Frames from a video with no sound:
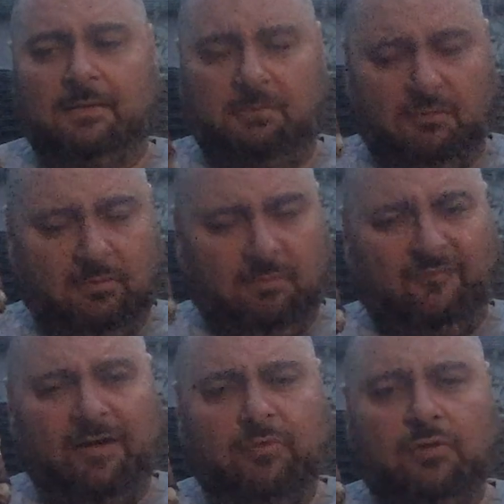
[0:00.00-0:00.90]

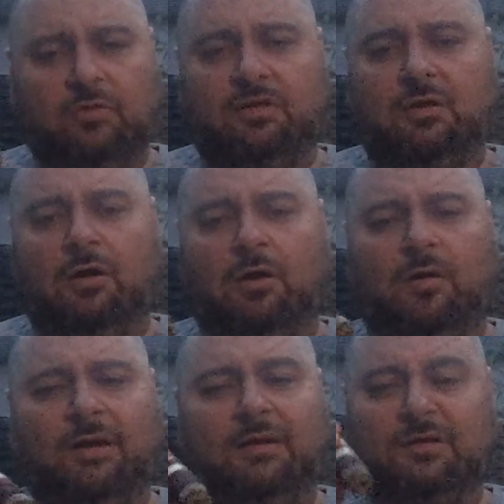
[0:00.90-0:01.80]
Very good cigar,
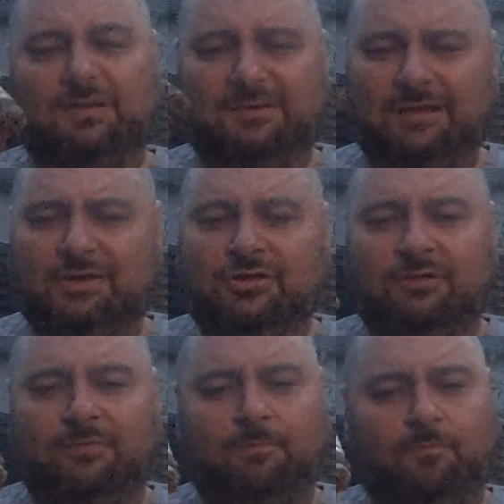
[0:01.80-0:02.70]
and there's such
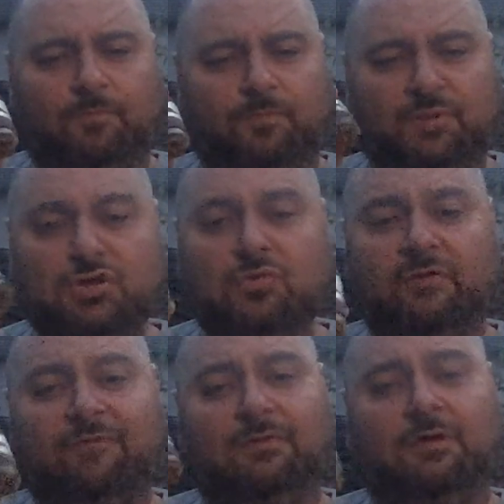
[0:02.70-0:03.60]
a
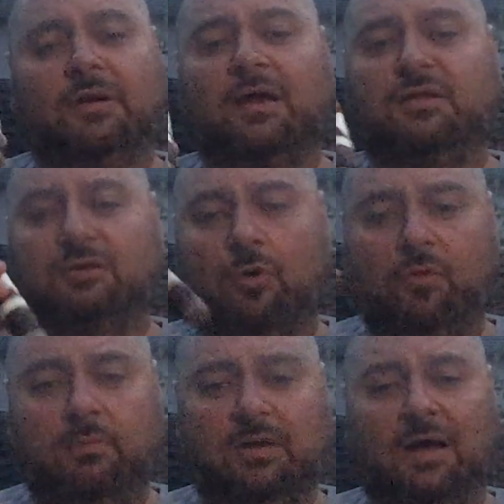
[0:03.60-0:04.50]
beautiful and nice
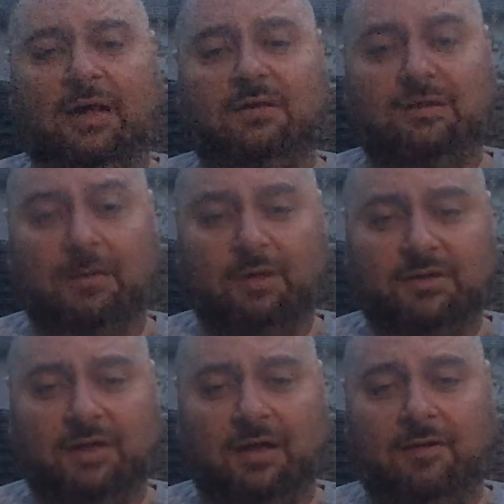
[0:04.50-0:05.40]
story behind the
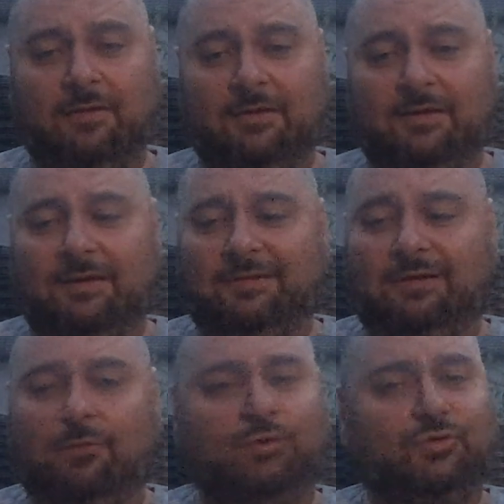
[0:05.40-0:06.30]
Yamasa that
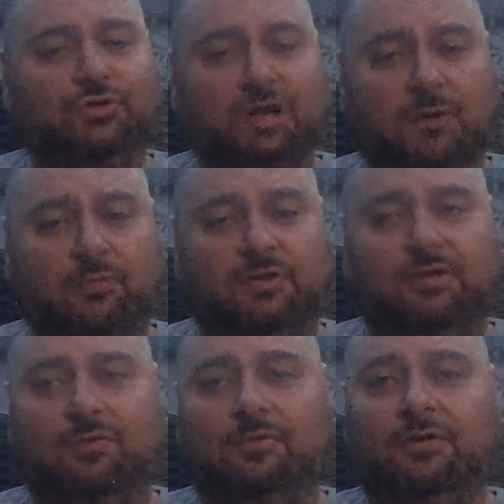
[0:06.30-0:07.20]
I want to share with
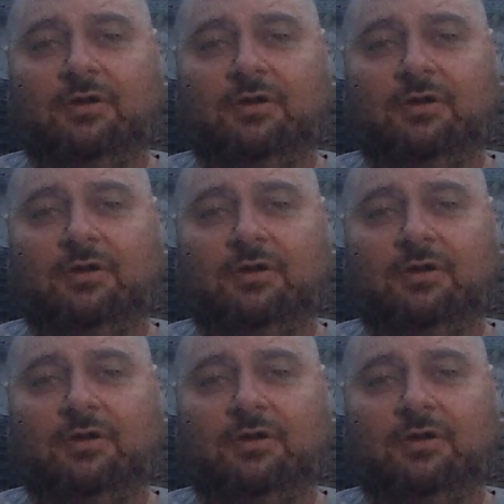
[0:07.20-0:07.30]
you.